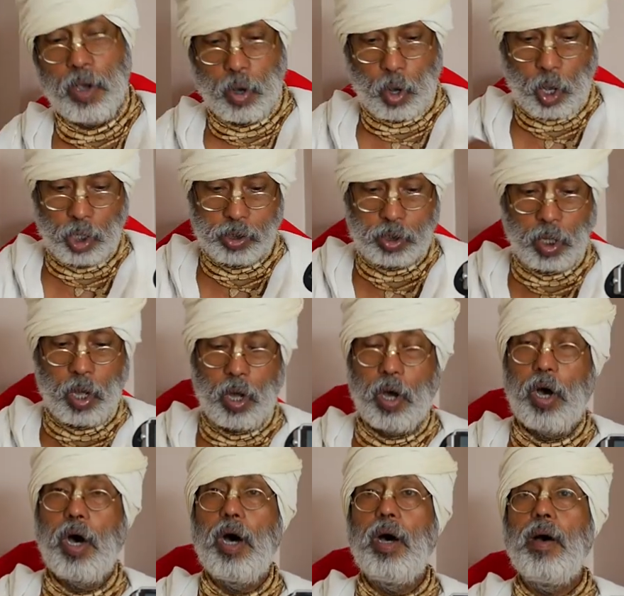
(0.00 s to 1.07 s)

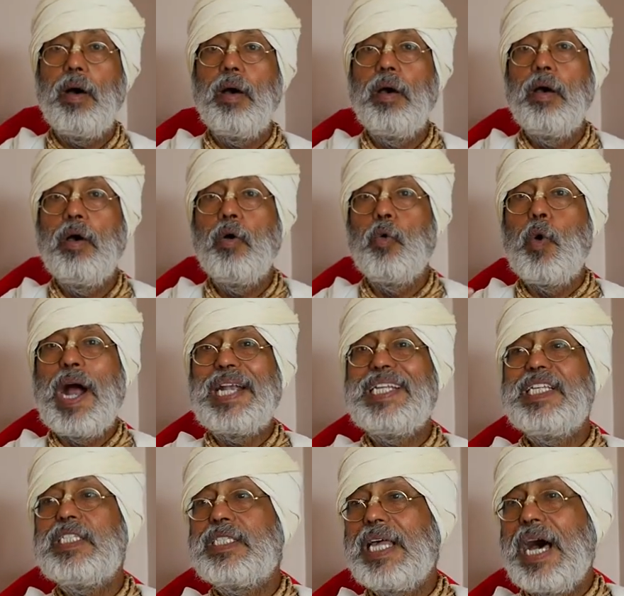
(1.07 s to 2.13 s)
Also, what
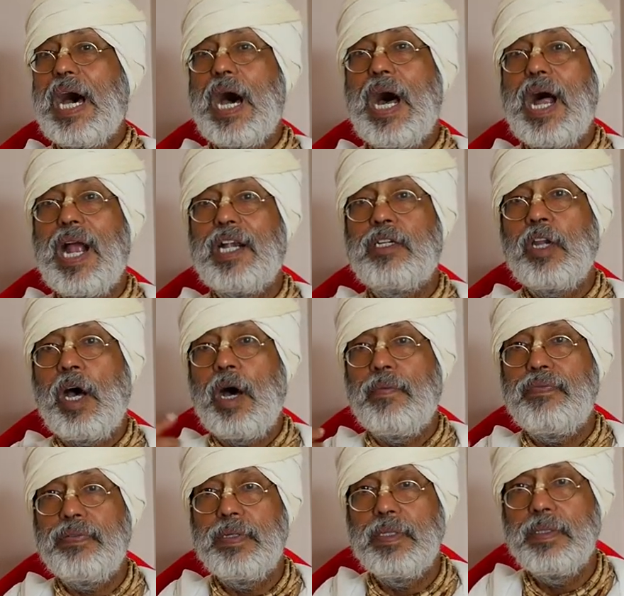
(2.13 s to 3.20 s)
is the heart
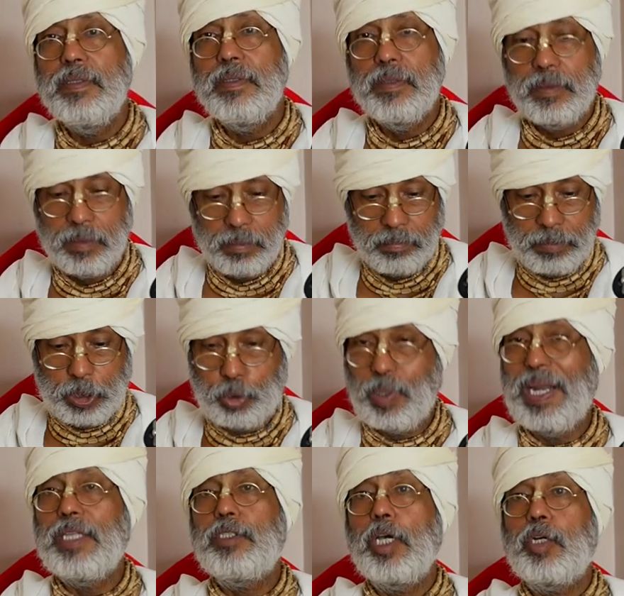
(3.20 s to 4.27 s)
of
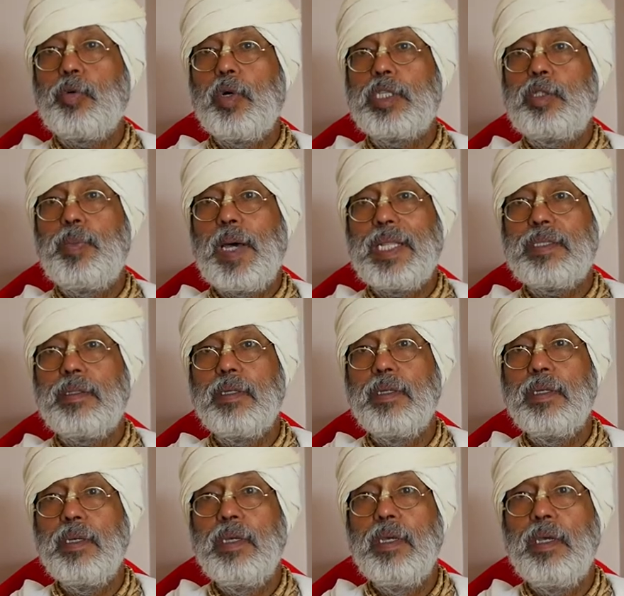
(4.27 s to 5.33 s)
Vishwanath
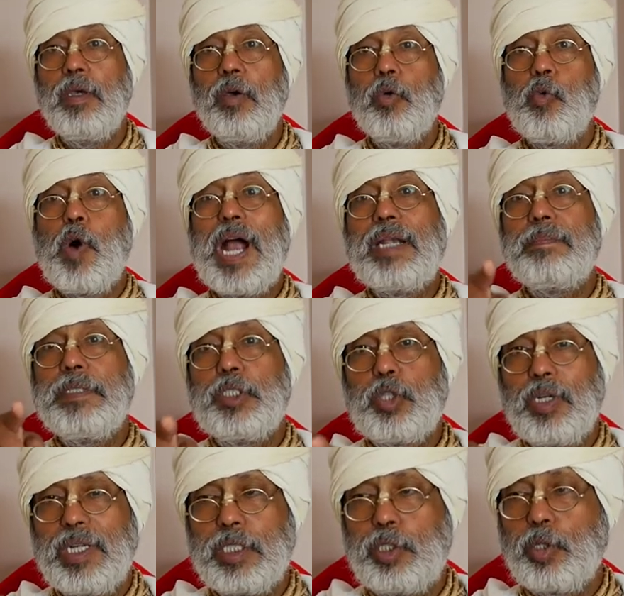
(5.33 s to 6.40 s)
What
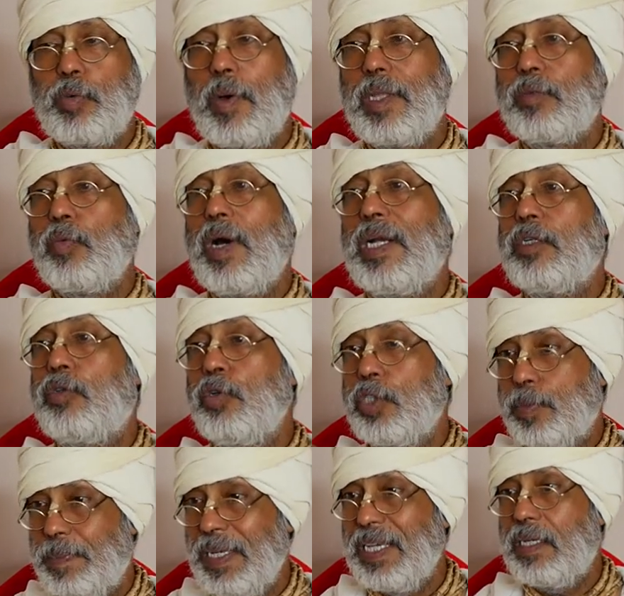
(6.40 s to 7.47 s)
Vishwanath want to
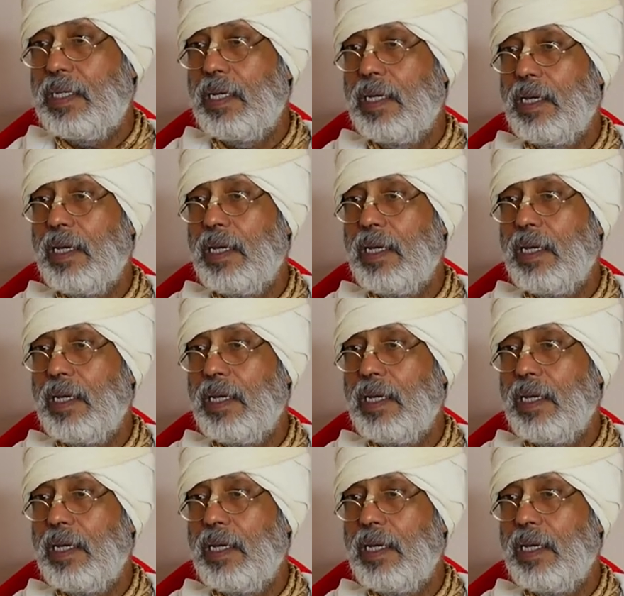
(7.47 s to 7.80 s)
speak?